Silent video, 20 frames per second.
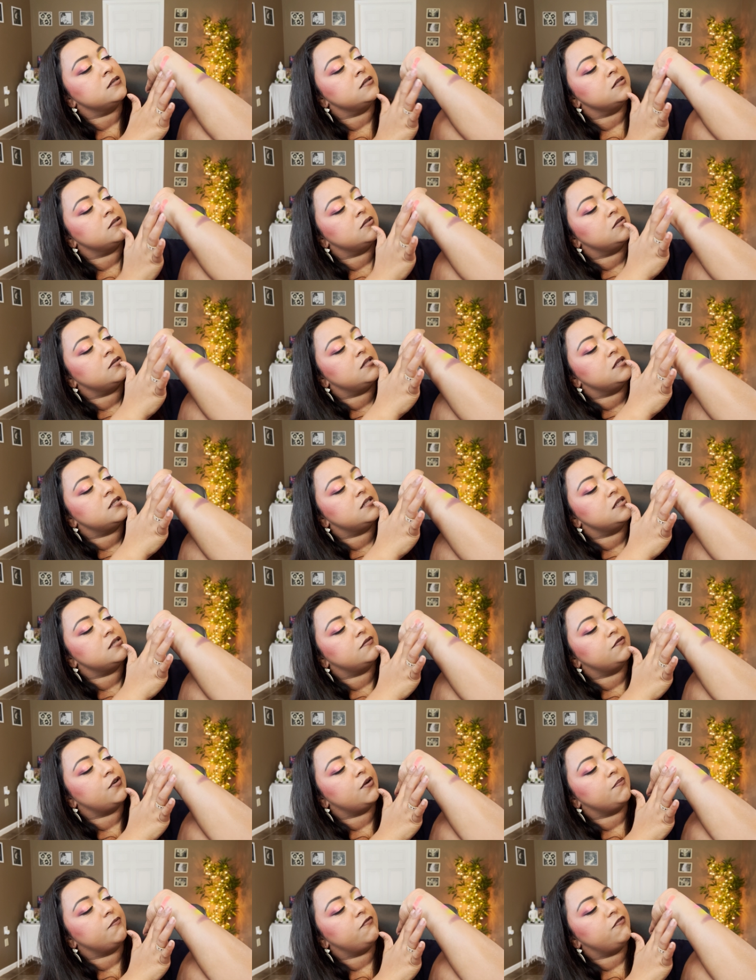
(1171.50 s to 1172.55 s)
So this is
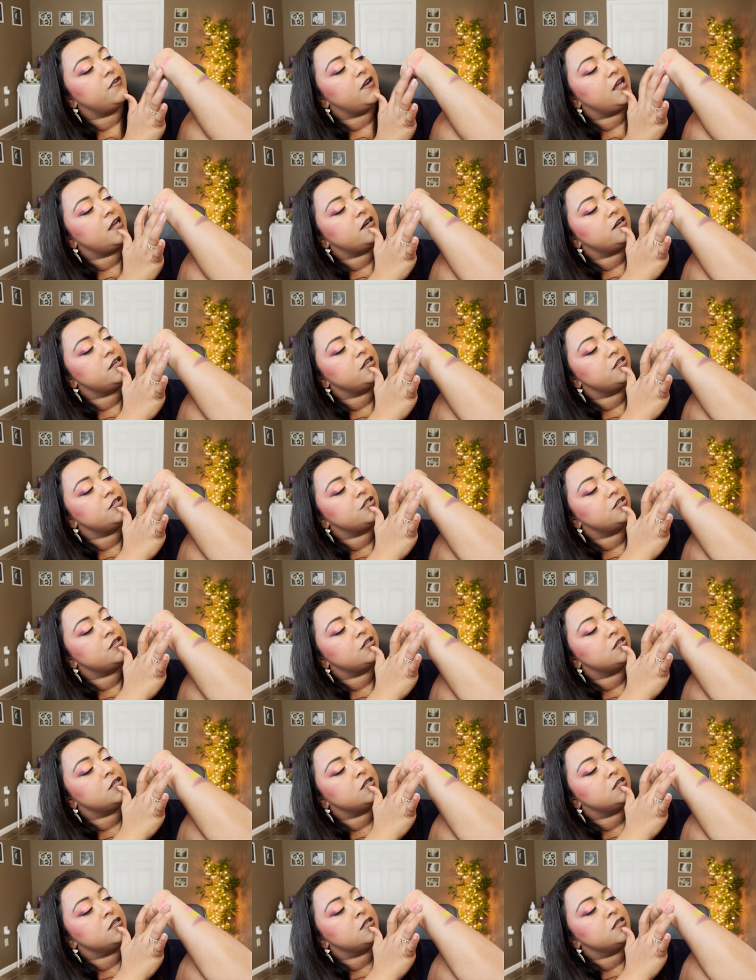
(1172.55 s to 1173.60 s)
from Flourish.
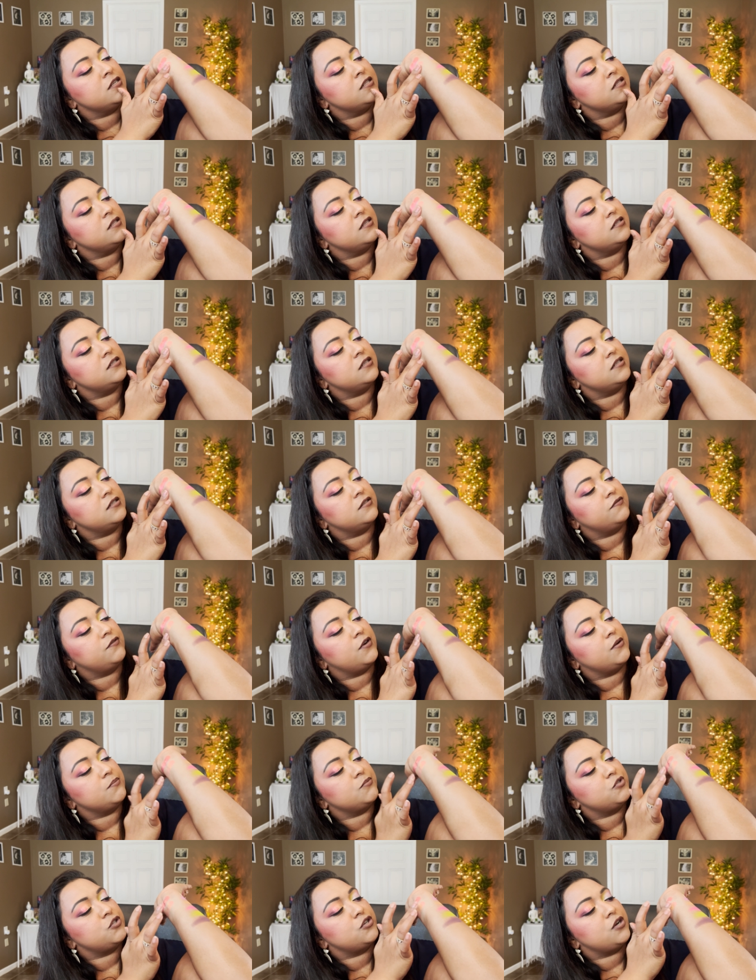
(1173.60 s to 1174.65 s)
This is
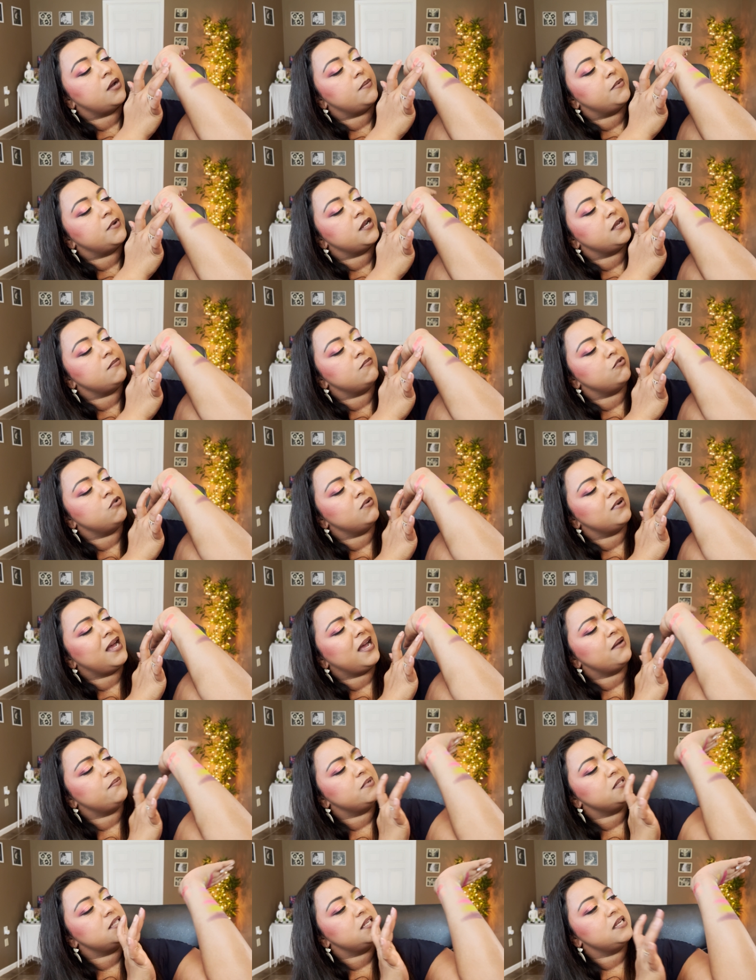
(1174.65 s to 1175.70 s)
from Strawberry Moon. I
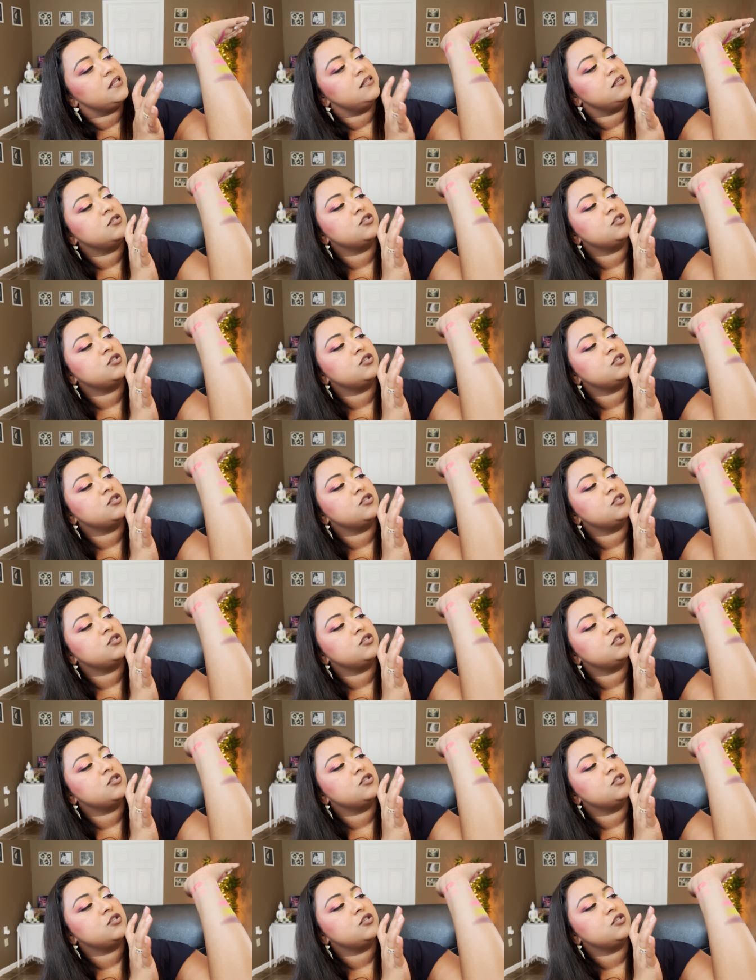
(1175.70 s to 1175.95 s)
would say the